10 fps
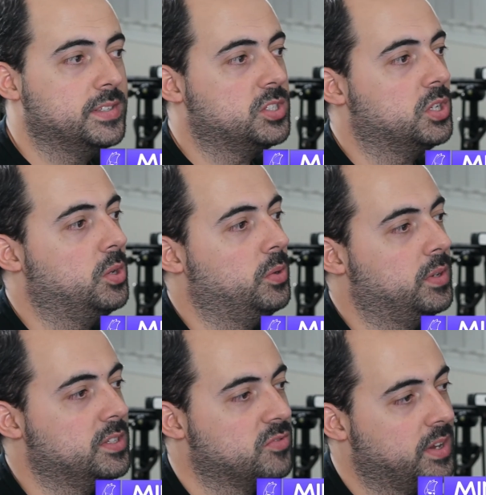so
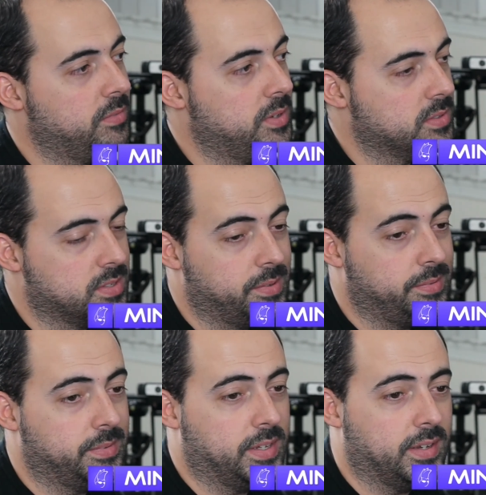he's five years
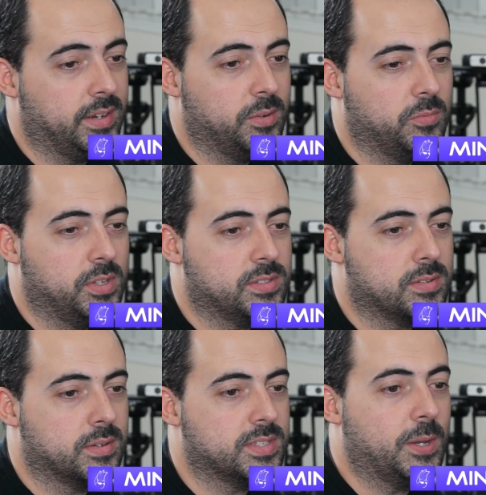old yeah I know about
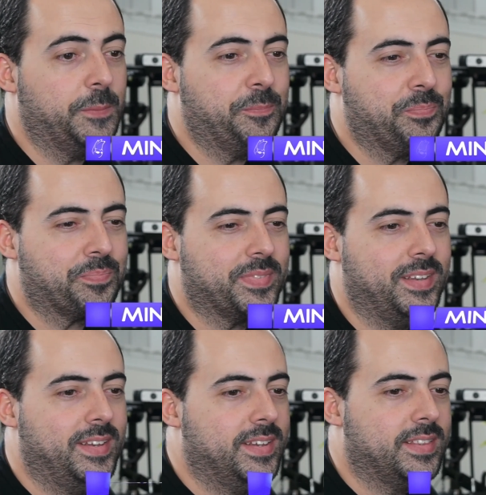that so
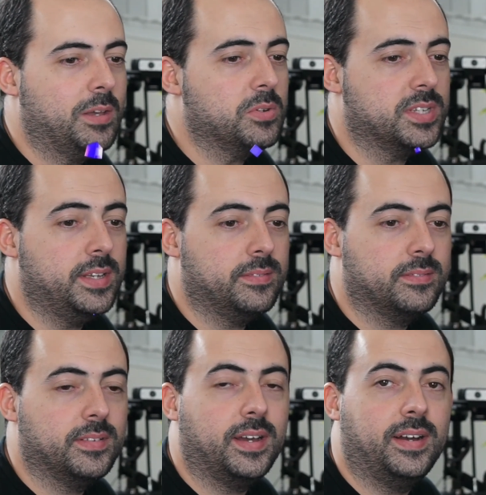that was it
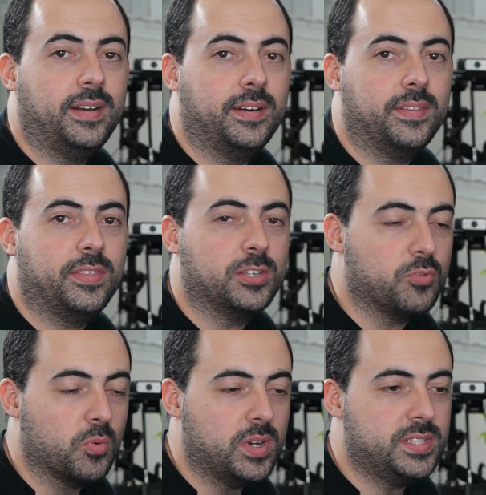uh, thanks
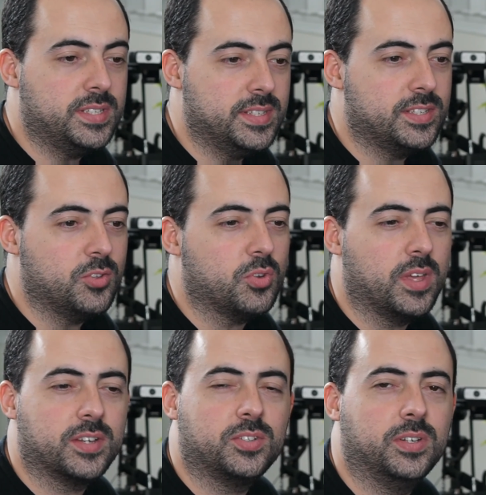for watching this
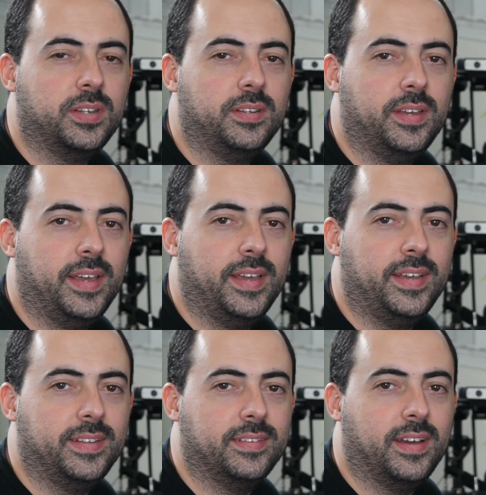introduction
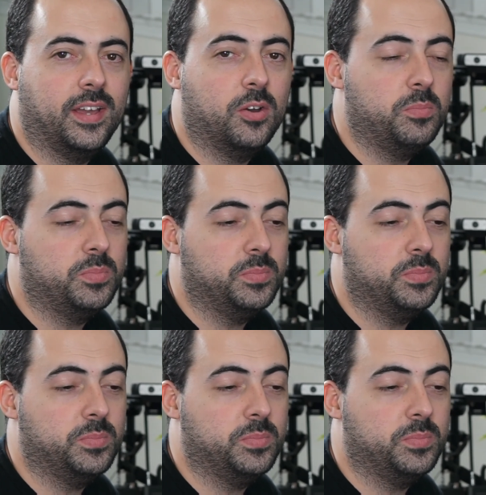and I hope